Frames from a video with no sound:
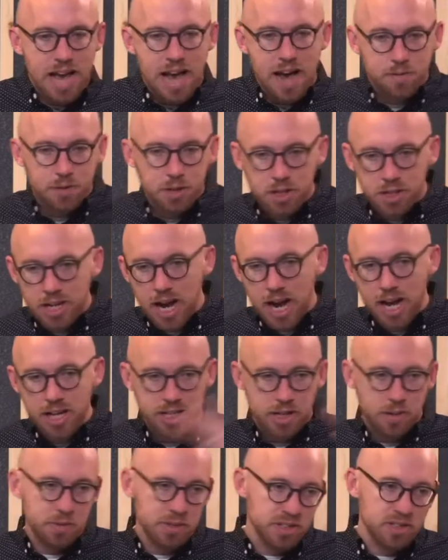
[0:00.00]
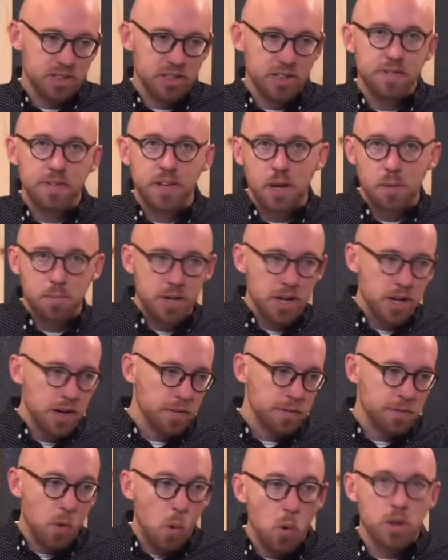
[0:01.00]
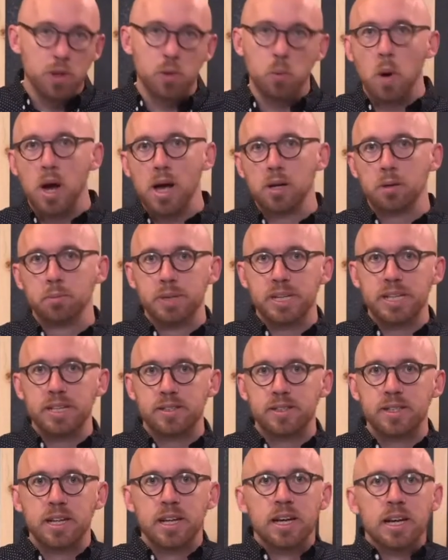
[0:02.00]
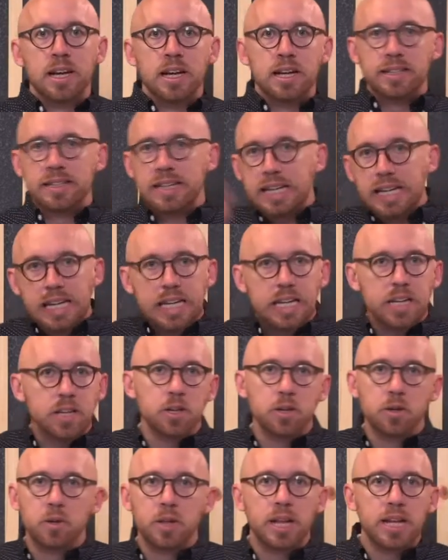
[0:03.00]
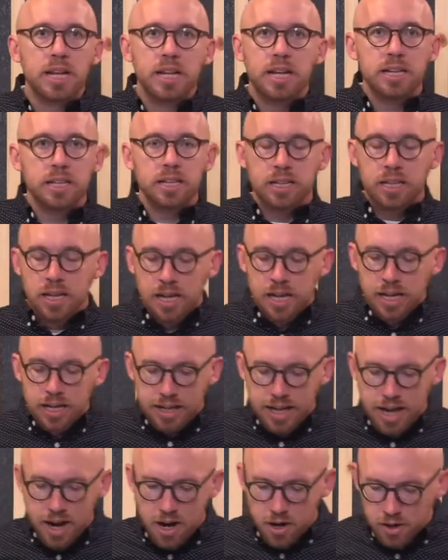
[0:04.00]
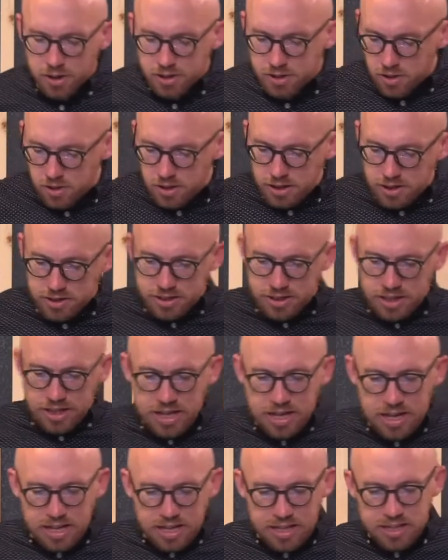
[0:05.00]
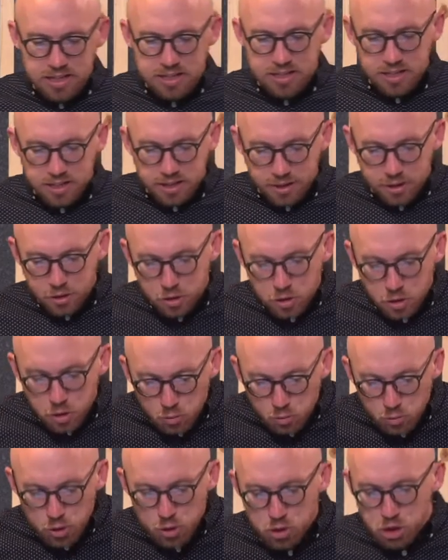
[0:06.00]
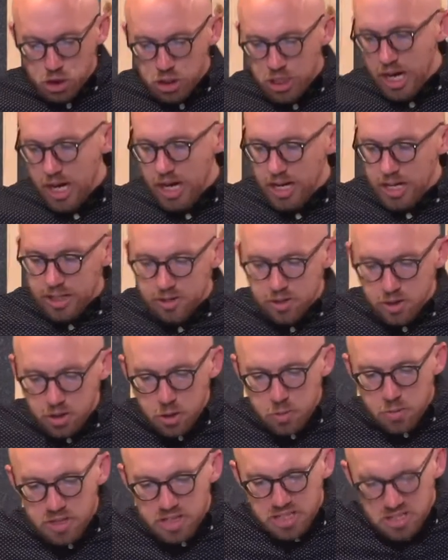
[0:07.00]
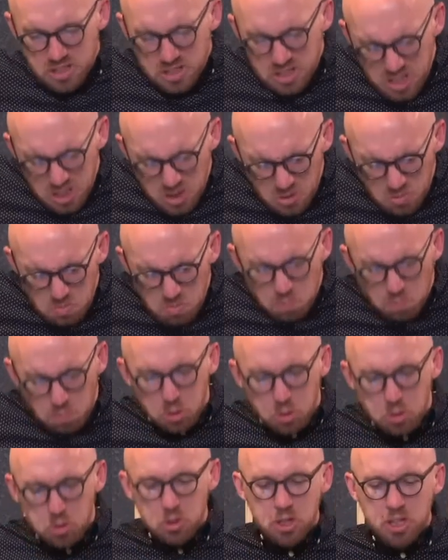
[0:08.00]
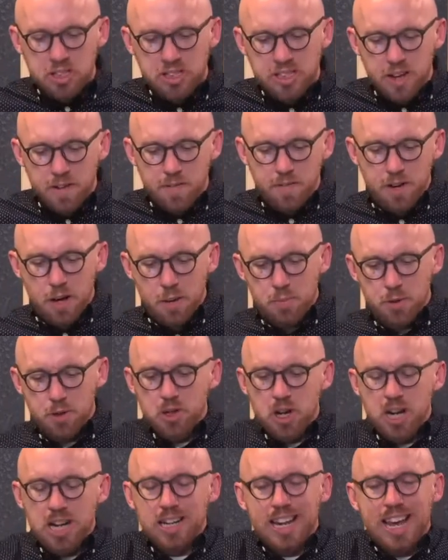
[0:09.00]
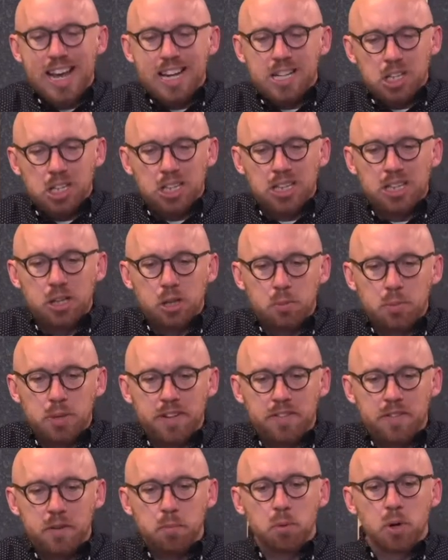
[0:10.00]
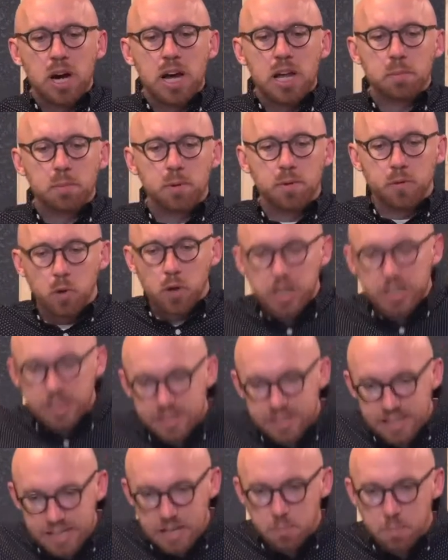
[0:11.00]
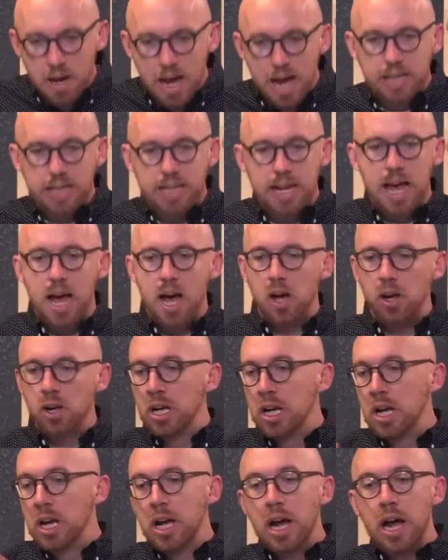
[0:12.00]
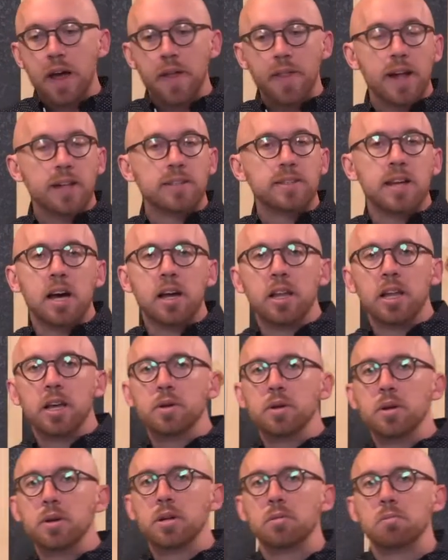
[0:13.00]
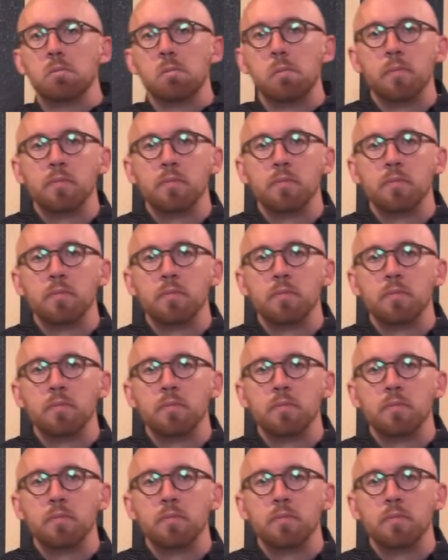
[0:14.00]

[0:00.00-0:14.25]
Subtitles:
after you died, they would just leave you up there for the wild beast to eat you. They didn't care. And so this is excruciating, and so you would just pull yourself up. You're trying to catch a little bit of a breath before you'd sink back down, and that's how they do it.